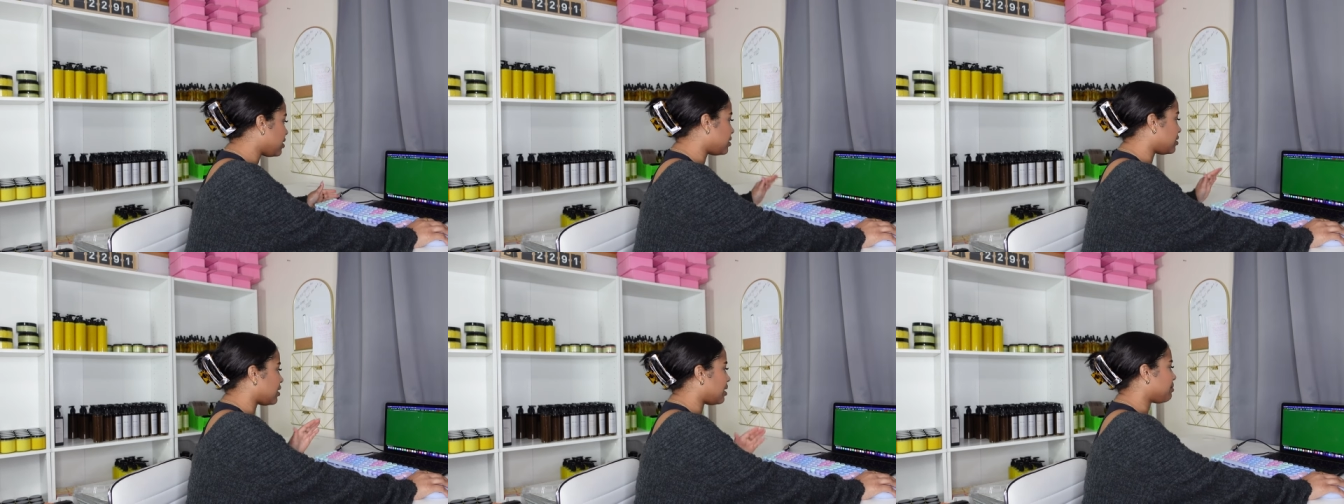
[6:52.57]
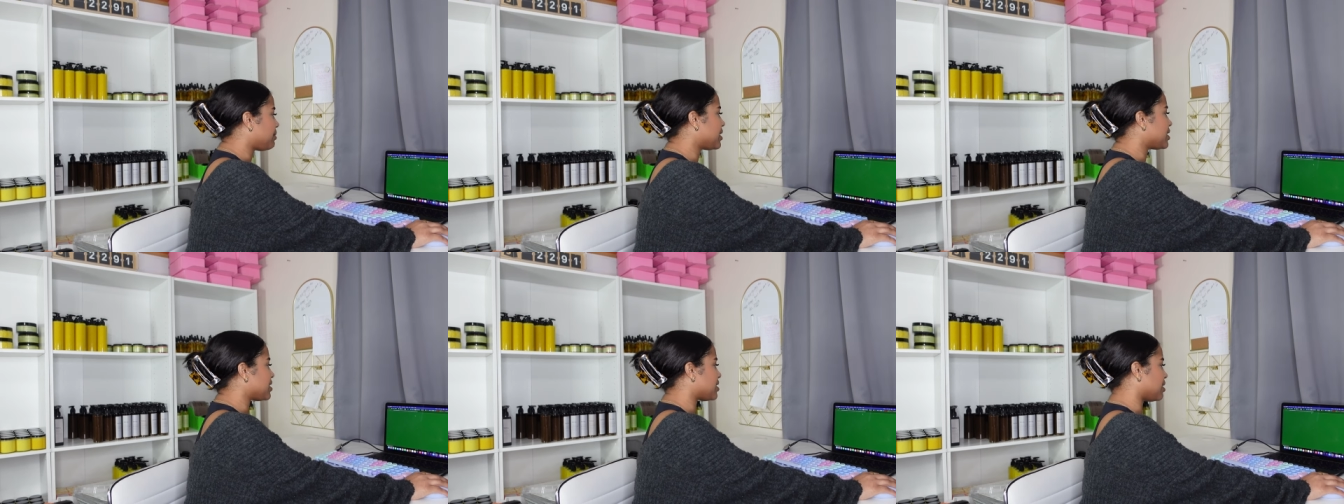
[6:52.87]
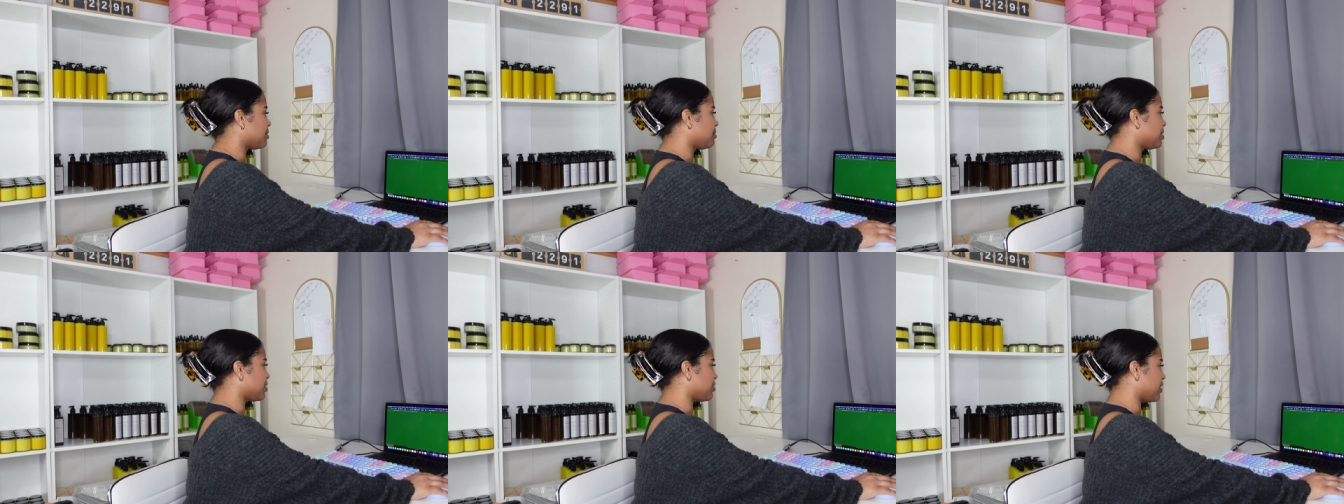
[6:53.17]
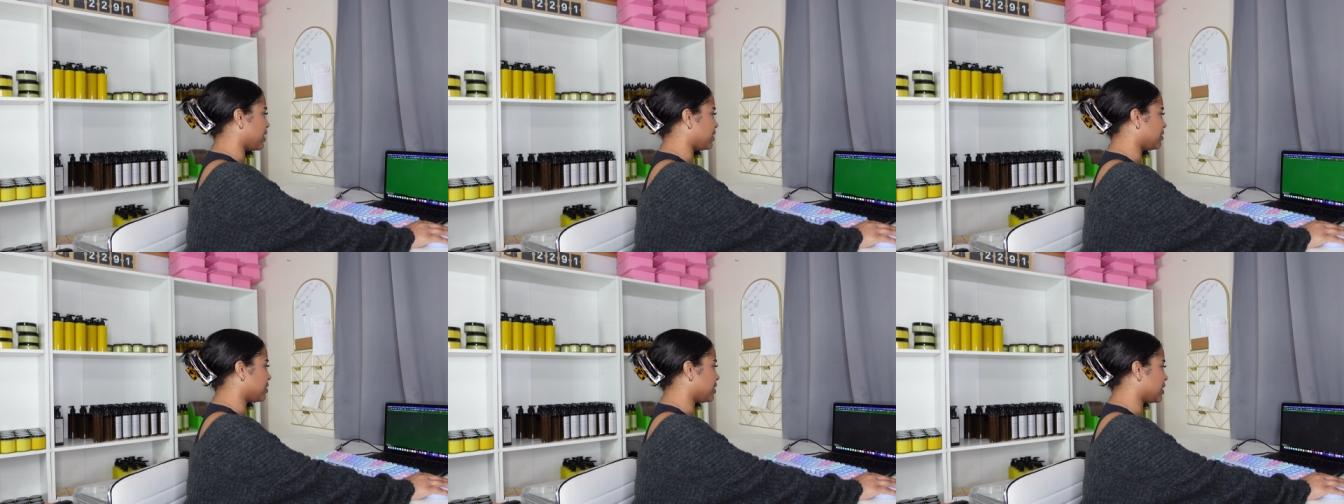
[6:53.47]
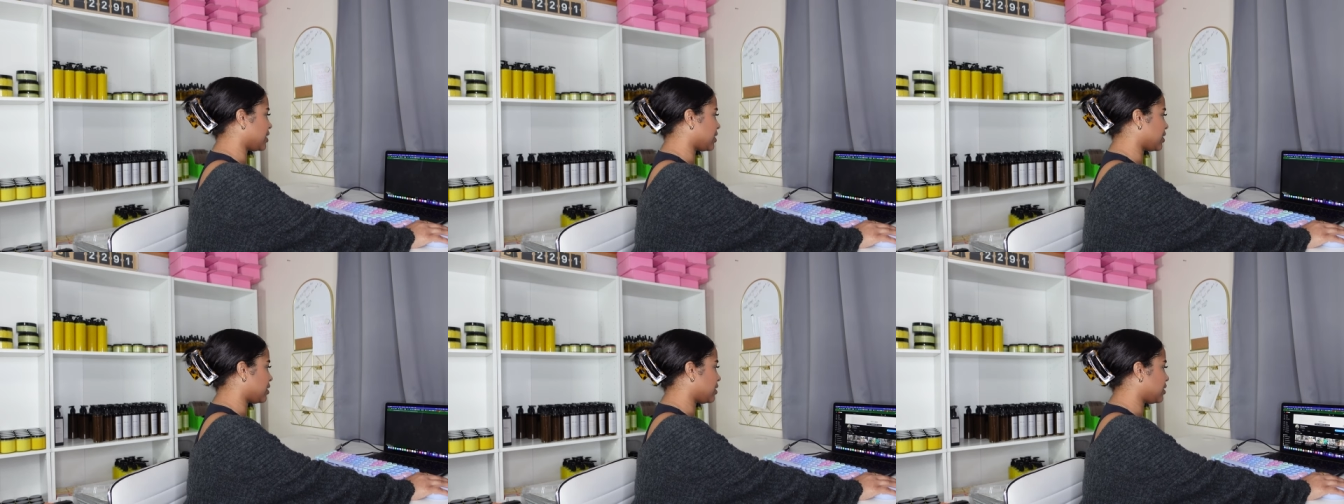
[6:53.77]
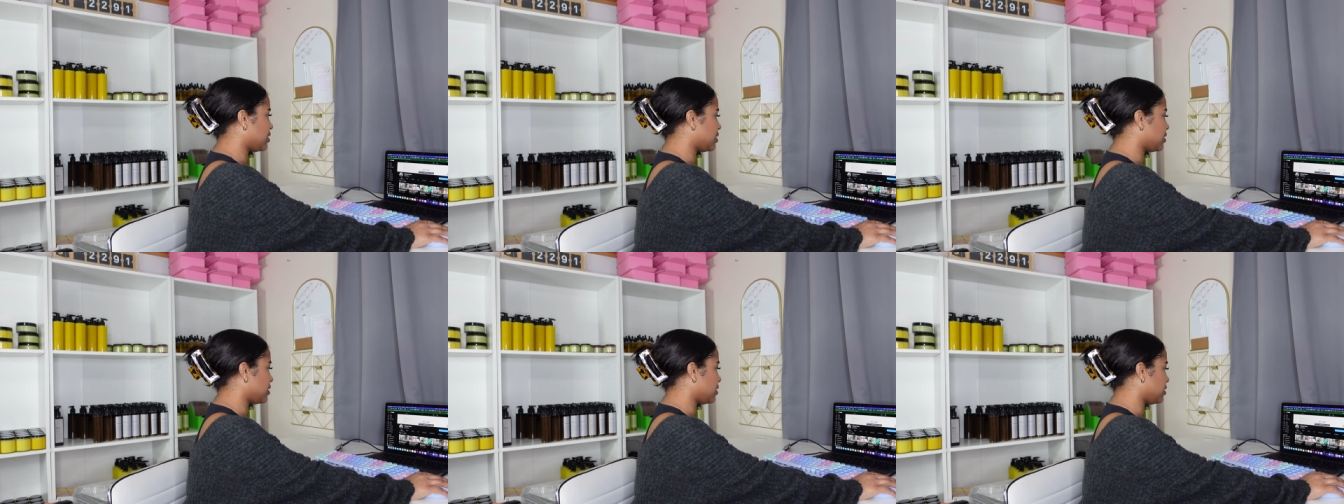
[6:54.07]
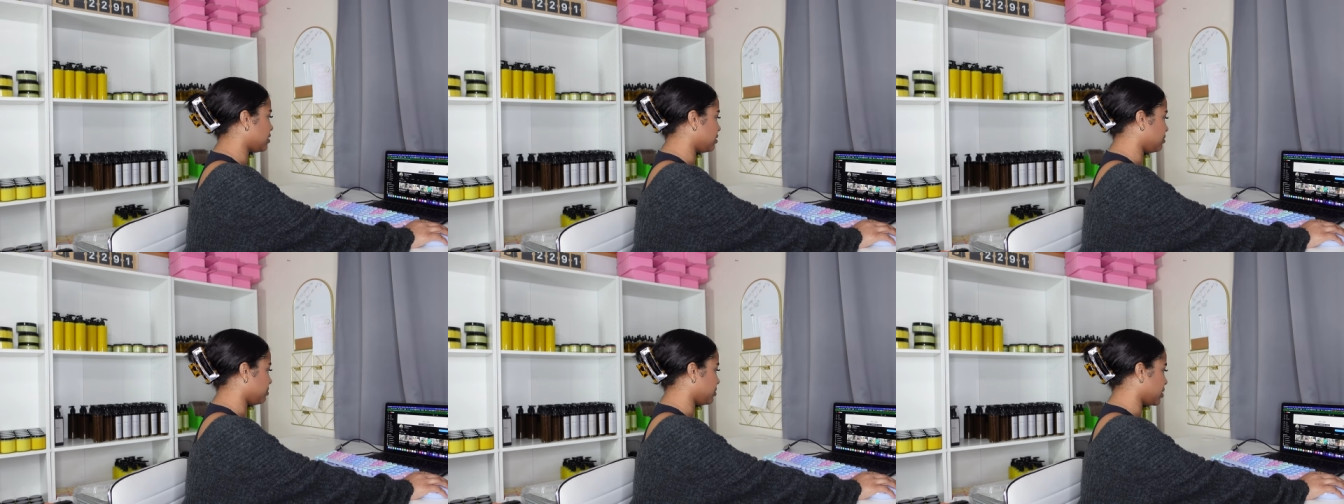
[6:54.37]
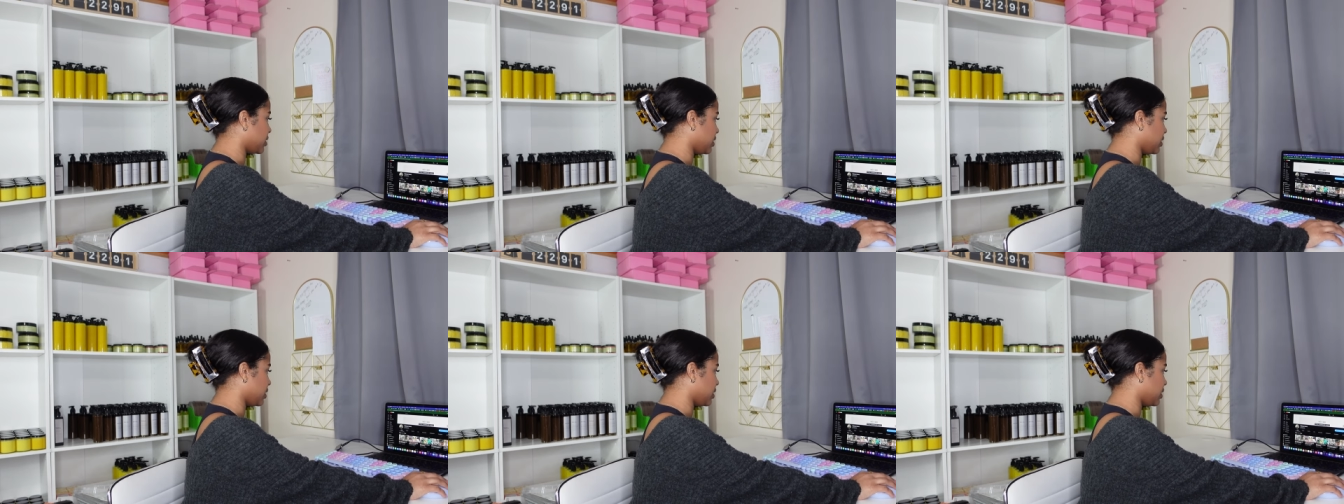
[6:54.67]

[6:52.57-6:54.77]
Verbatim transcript: Now my stomach growling. Oh my